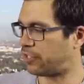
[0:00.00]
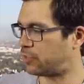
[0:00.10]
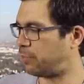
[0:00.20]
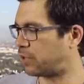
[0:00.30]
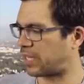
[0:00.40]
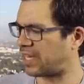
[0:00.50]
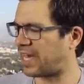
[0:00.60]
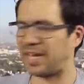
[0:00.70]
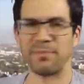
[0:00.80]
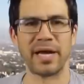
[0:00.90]
this book, I
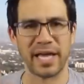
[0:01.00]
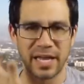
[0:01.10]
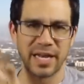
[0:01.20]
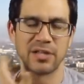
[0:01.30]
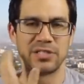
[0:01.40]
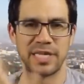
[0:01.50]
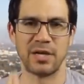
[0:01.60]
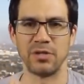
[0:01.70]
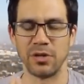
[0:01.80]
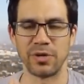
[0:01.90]
got it in my head now, it's
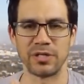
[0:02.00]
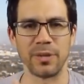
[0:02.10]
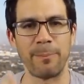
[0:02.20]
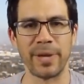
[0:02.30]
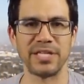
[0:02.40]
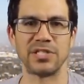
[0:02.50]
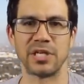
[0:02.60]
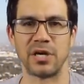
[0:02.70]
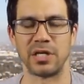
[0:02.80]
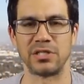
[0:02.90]
downloaded, the
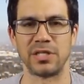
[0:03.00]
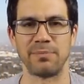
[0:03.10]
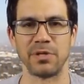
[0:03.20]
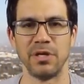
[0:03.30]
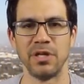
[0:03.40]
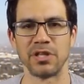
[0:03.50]
basic concept,